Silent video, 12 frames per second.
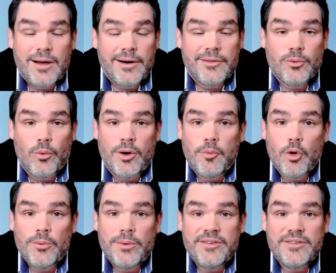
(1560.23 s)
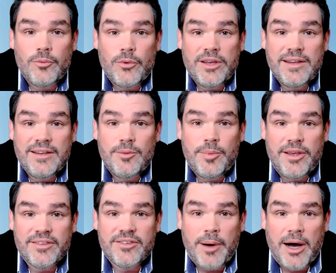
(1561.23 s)
It's one more reason we need to
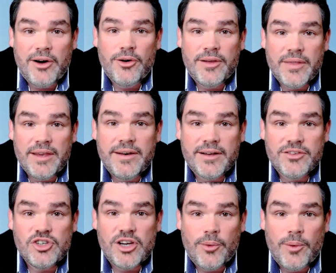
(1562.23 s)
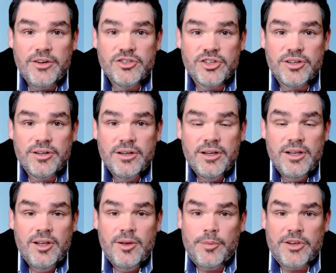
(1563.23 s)
be inspiring next generation,
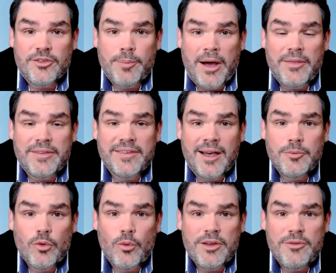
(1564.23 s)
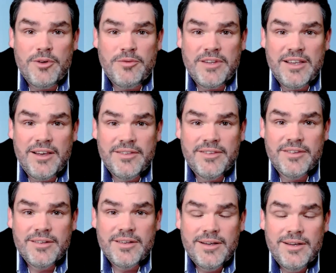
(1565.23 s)
because by the time 2050
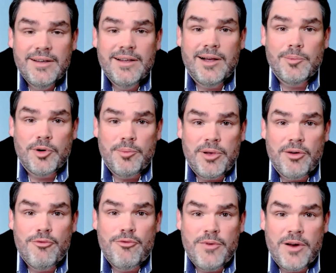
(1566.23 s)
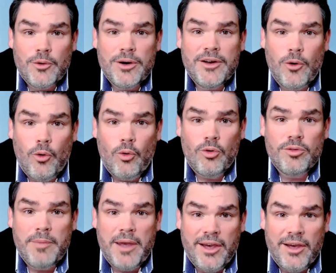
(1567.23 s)
hits, I'm going to be a very old
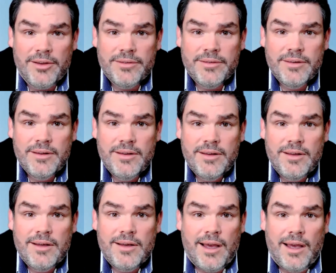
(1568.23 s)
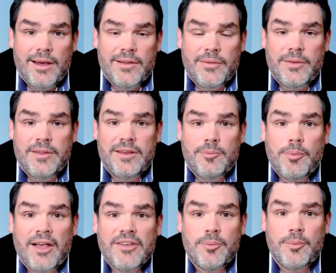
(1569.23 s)
man, and the
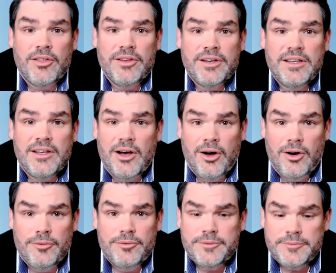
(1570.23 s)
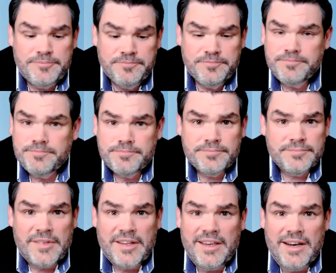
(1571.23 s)
possibility of
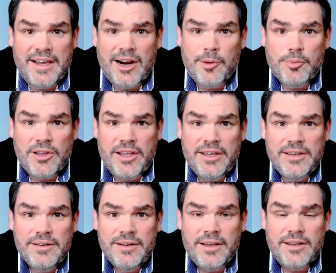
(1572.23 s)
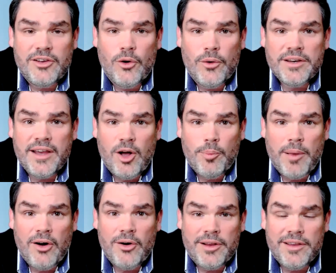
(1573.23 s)
getting on a plane and going to help
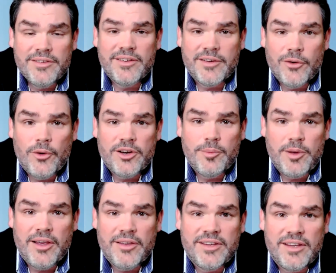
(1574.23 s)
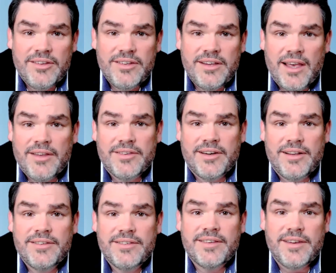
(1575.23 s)
out isn't going to be as easy as it
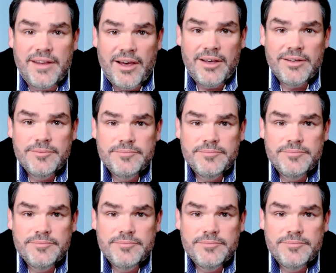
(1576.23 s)
is today.